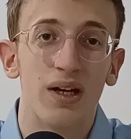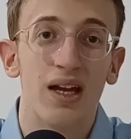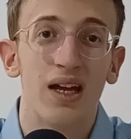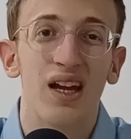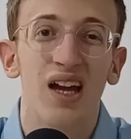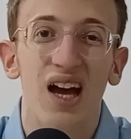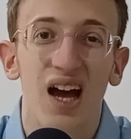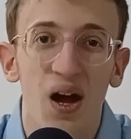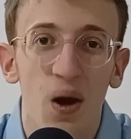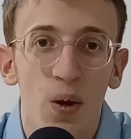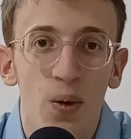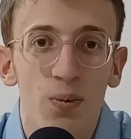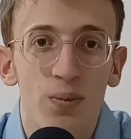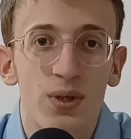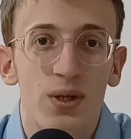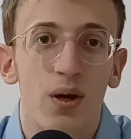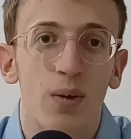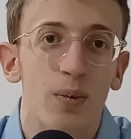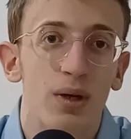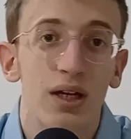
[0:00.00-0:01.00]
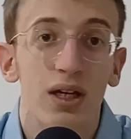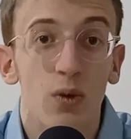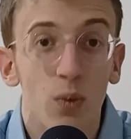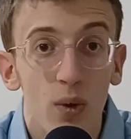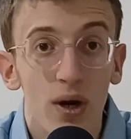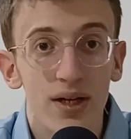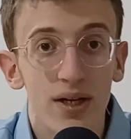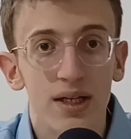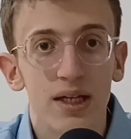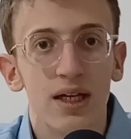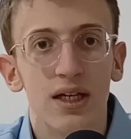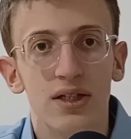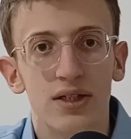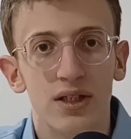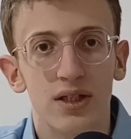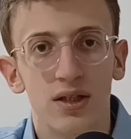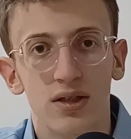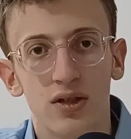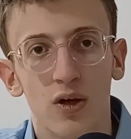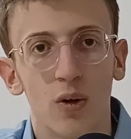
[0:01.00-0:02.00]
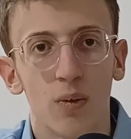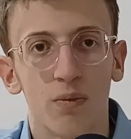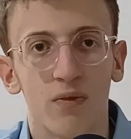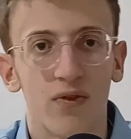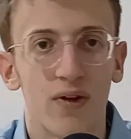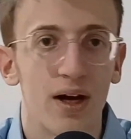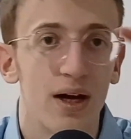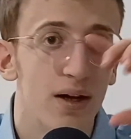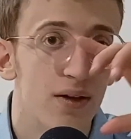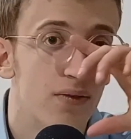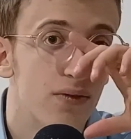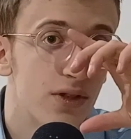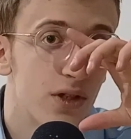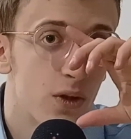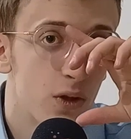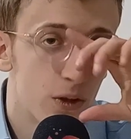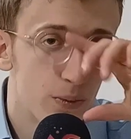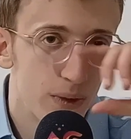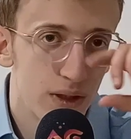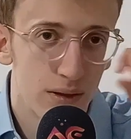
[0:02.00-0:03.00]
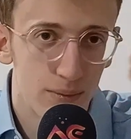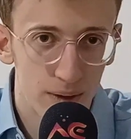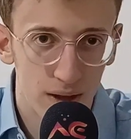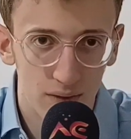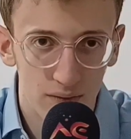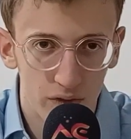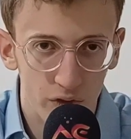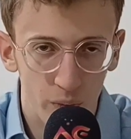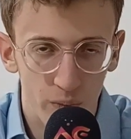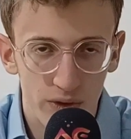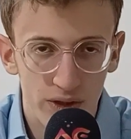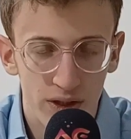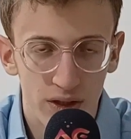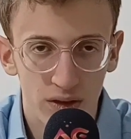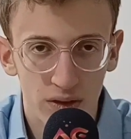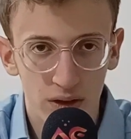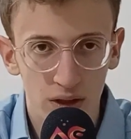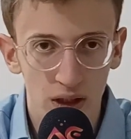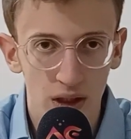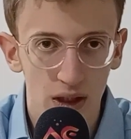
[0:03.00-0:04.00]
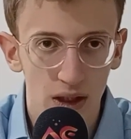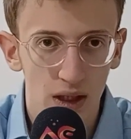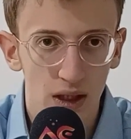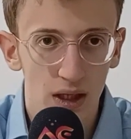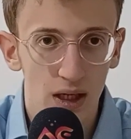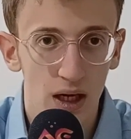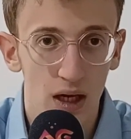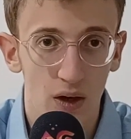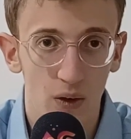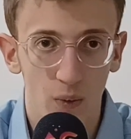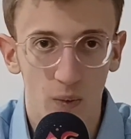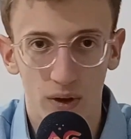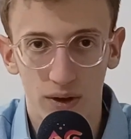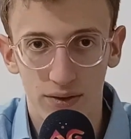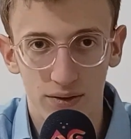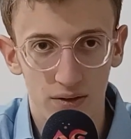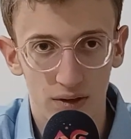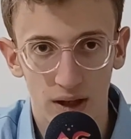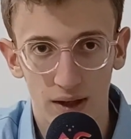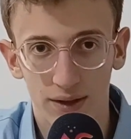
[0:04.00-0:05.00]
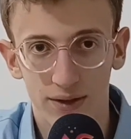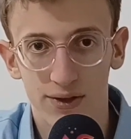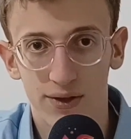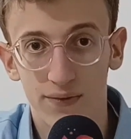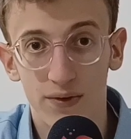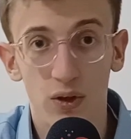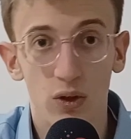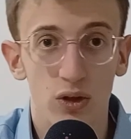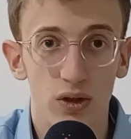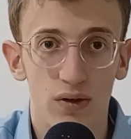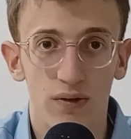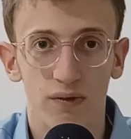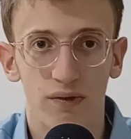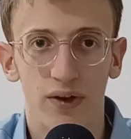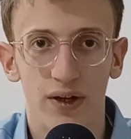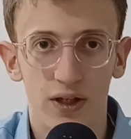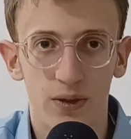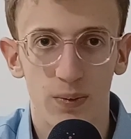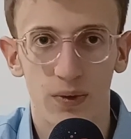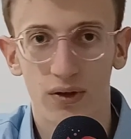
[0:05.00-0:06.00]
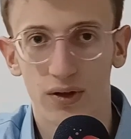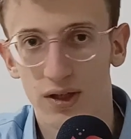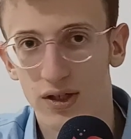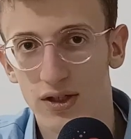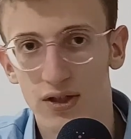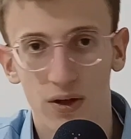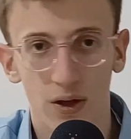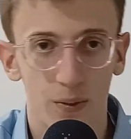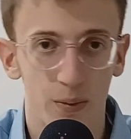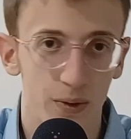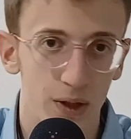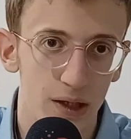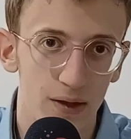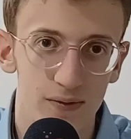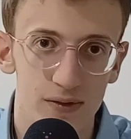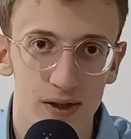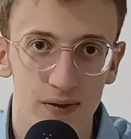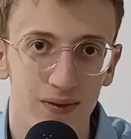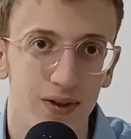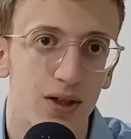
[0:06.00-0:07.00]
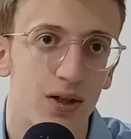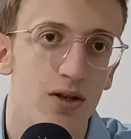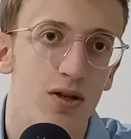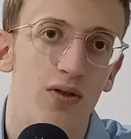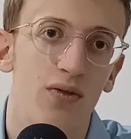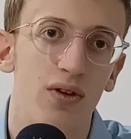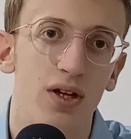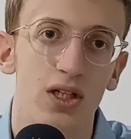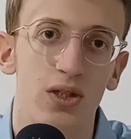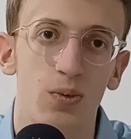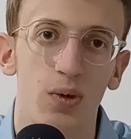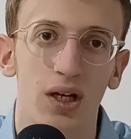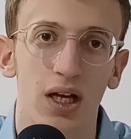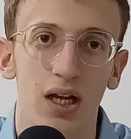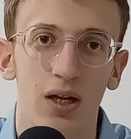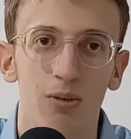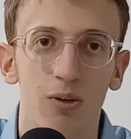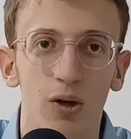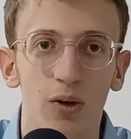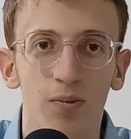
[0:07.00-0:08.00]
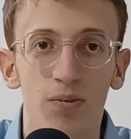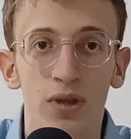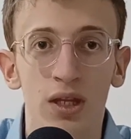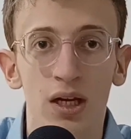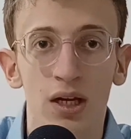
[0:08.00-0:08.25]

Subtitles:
I mean, I hope so. I mean, it already is in the top five social media platforms, along with likes of YouTube, Facebook, Instagram, if you even include Facebook anymore.